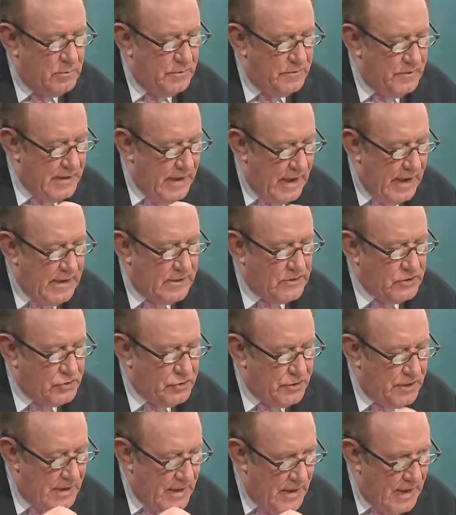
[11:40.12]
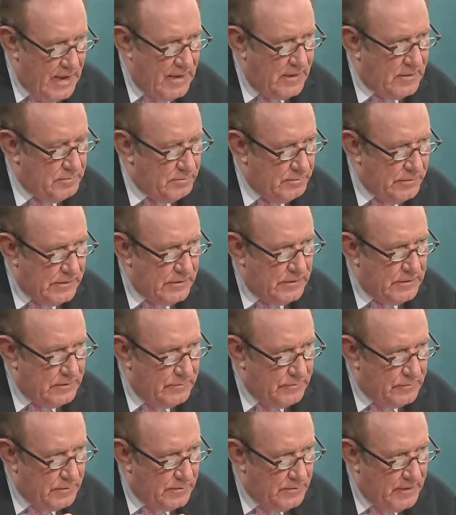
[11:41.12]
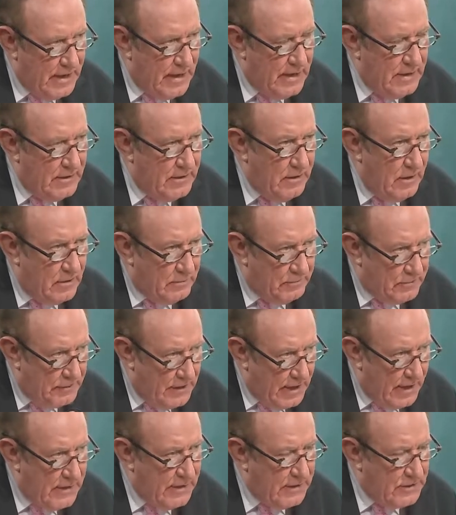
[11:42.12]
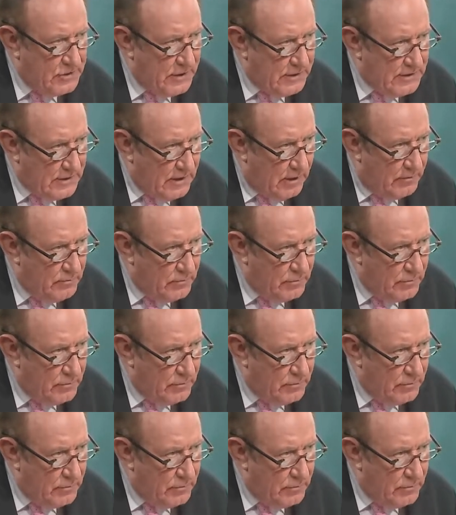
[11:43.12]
will the extra £8 billion for the NHS come